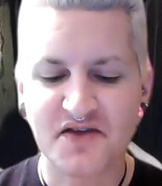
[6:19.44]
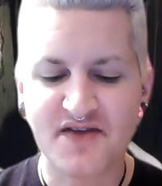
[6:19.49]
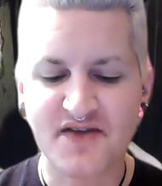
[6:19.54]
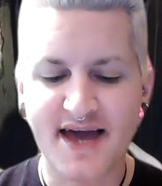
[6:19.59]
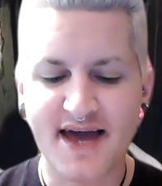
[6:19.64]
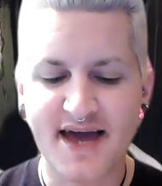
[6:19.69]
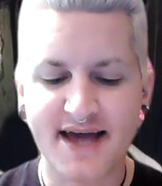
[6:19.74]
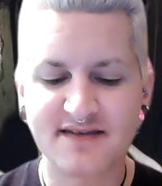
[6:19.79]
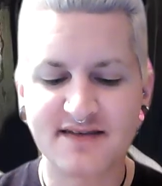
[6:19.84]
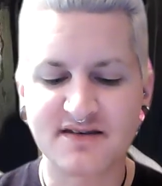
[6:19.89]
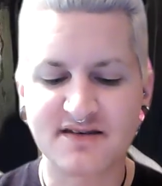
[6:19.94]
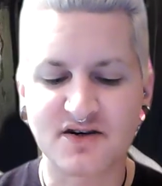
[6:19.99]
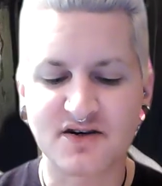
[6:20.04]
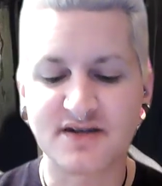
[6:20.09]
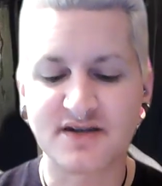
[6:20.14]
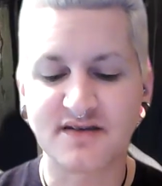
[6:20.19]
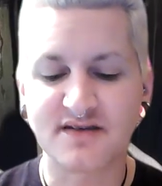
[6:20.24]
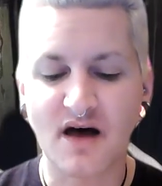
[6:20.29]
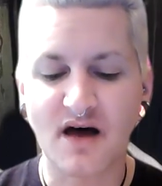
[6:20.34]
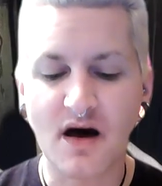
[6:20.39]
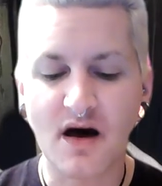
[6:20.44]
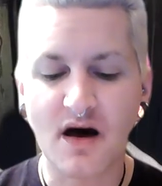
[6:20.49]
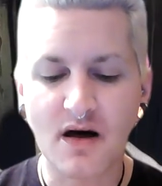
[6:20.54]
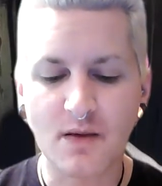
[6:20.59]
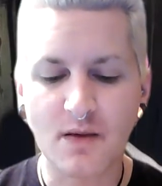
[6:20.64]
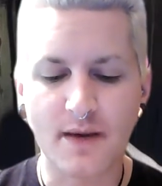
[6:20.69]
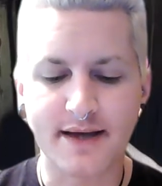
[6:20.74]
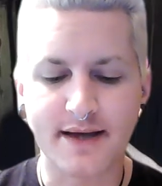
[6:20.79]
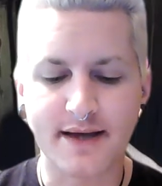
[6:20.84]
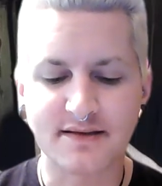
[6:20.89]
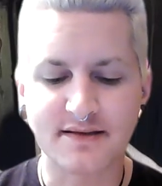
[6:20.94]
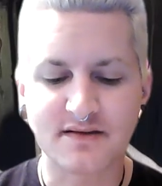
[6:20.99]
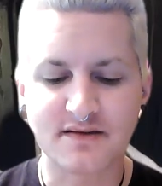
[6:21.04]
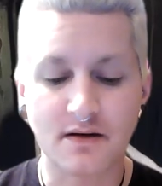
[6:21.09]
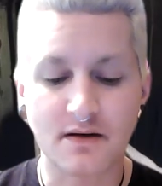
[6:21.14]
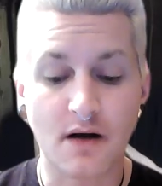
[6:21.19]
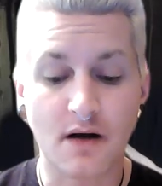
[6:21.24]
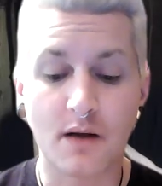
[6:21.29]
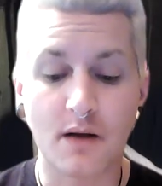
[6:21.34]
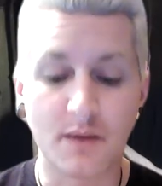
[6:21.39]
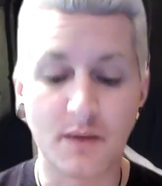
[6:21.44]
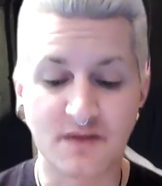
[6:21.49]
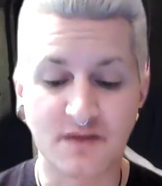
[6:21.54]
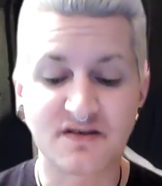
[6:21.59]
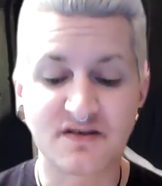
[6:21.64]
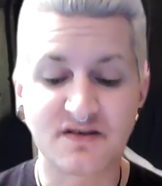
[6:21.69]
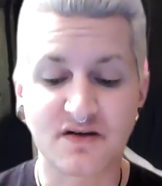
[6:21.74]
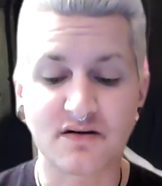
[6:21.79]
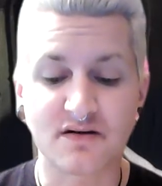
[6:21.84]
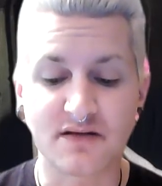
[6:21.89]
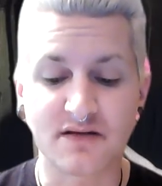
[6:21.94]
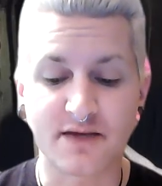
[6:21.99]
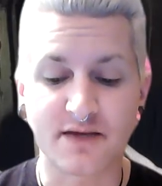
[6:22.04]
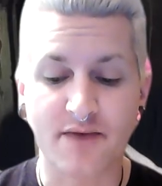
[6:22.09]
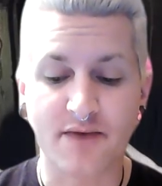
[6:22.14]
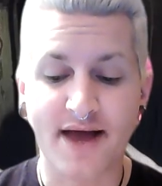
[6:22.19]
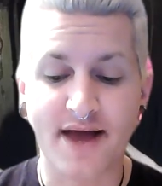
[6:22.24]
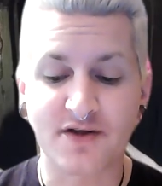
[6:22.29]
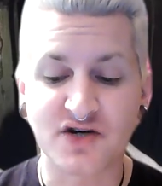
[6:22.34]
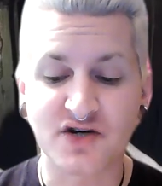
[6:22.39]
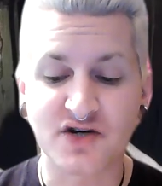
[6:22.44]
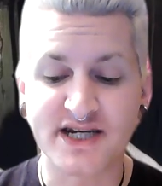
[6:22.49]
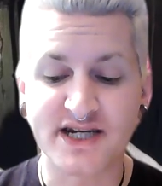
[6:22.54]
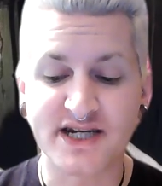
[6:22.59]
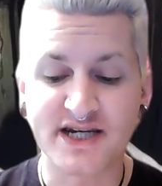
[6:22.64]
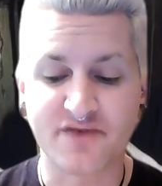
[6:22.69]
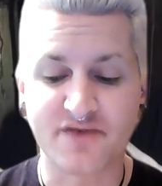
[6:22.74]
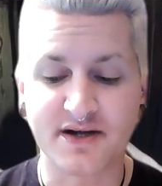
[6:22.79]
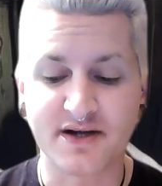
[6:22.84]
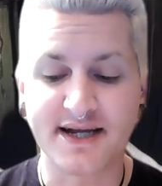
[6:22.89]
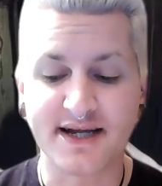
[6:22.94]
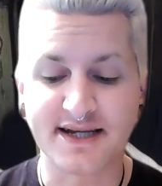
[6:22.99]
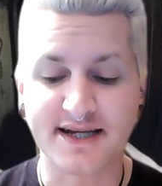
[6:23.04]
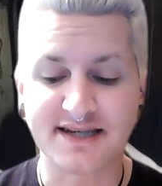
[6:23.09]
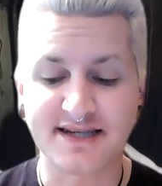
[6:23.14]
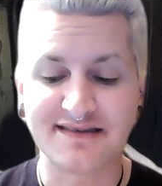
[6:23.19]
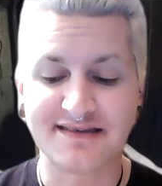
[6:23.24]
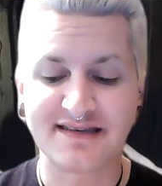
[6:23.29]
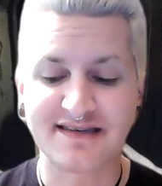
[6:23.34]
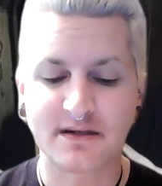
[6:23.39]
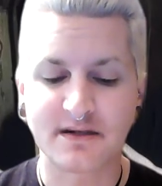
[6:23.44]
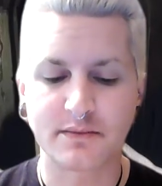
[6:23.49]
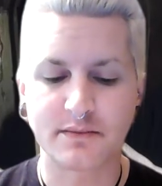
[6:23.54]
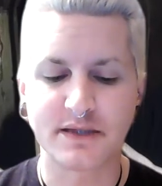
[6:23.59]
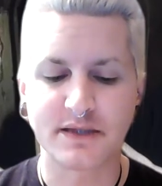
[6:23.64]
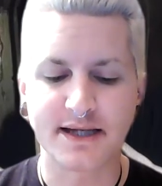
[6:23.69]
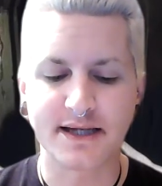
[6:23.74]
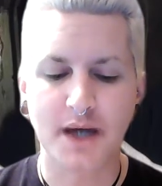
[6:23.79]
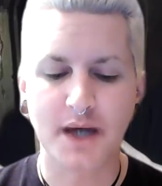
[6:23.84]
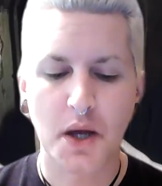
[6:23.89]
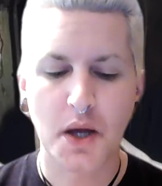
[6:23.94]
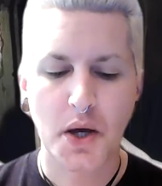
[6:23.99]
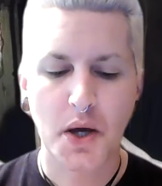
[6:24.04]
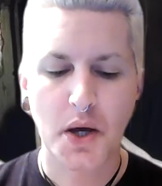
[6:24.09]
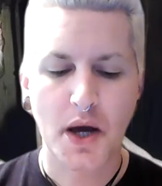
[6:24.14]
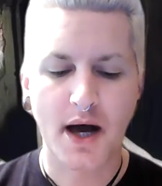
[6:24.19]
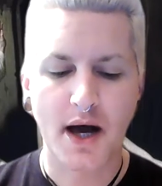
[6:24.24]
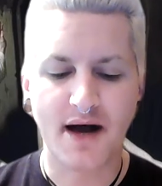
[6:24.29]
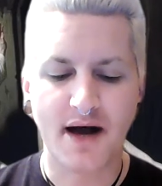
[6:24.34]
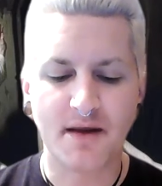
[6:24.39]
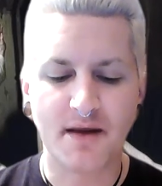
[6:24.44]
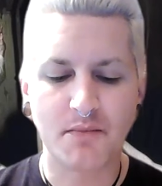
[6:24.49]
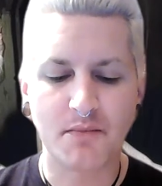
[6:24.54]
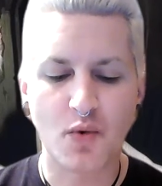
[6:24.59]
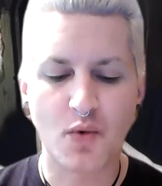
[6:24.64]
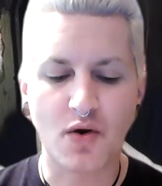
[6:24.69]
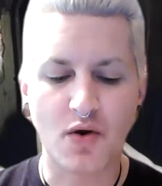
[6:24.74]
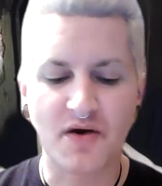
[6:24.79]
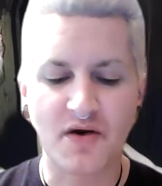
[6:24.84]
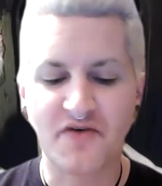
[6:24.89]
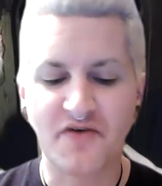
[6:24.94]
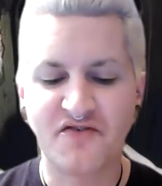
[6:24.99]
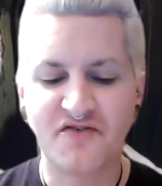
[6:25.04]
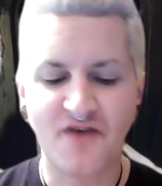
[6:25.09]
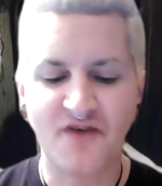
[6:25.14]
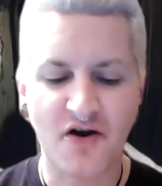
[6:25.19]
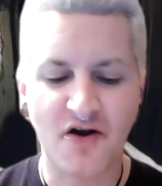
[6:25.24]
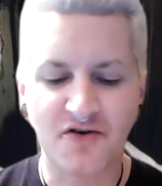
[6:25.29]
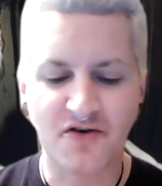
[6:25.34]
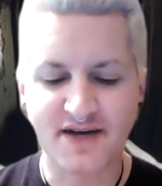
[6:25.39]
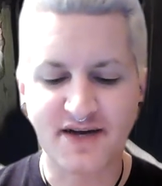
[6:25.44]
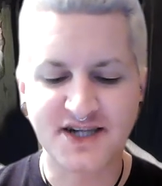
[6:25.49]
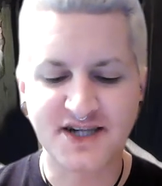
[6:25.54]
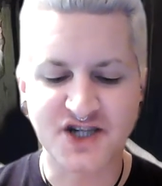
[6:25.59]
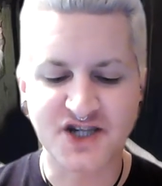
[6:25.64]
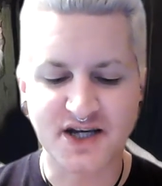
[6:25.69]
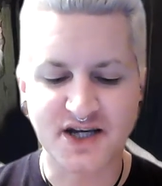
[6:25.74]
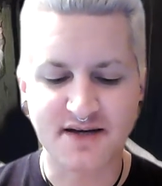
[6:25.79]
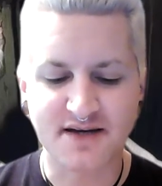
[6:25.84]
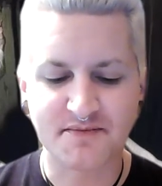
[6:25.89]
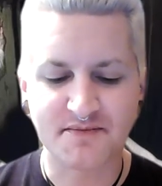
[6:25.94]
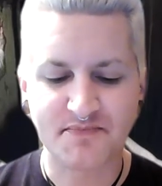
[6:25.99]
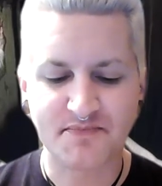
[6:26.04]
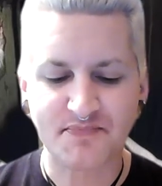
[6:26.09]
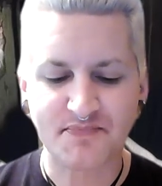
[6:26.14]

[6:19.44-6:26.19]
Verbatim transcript: the answer is always or almost certainly rather different and considerably uh, more far reaching.